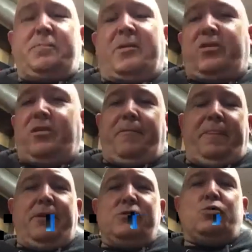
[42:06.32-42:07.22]
but
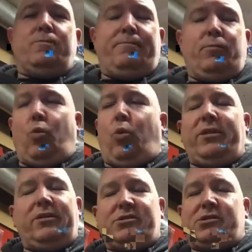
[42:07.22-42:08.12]
there's one of
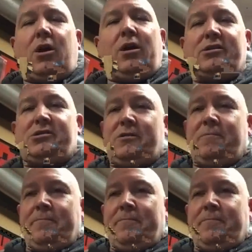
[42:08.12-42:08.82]
their songs.